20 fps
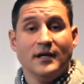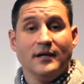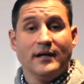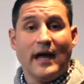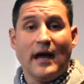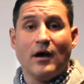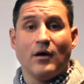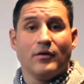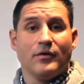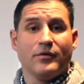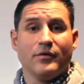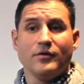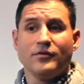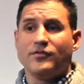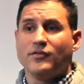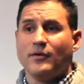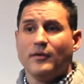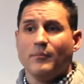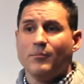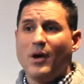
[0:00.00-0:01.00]
Now,
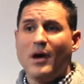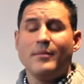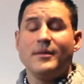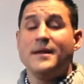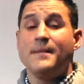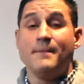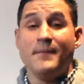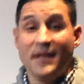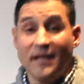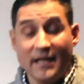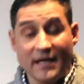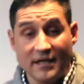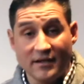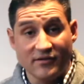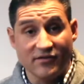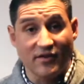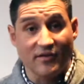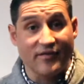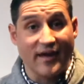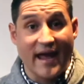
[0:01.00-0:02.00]
there's probably
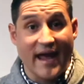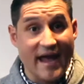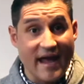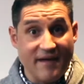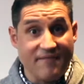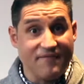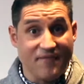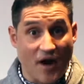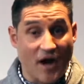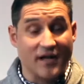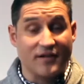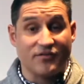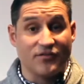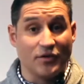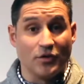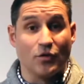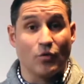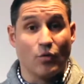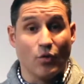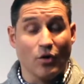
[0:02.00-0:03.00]
millions of A fonts
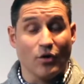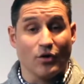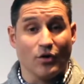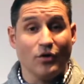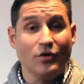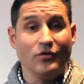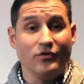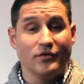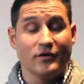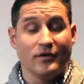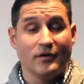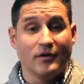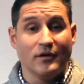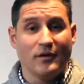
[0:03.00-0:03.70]
in the world.